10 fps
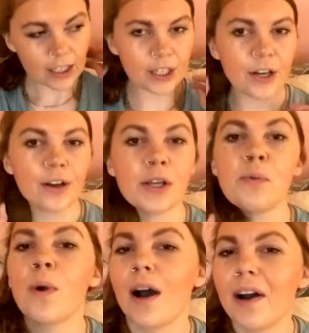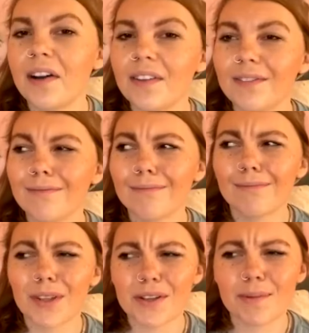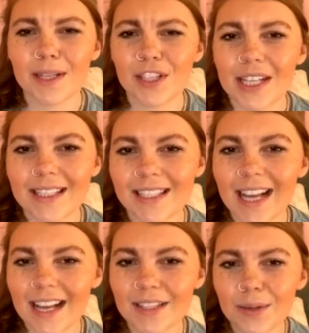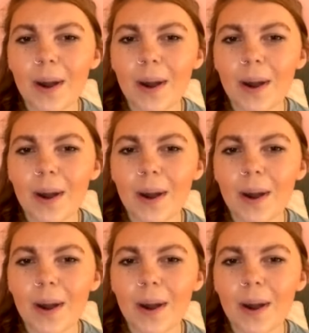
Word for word: you know, you want those PJs to last a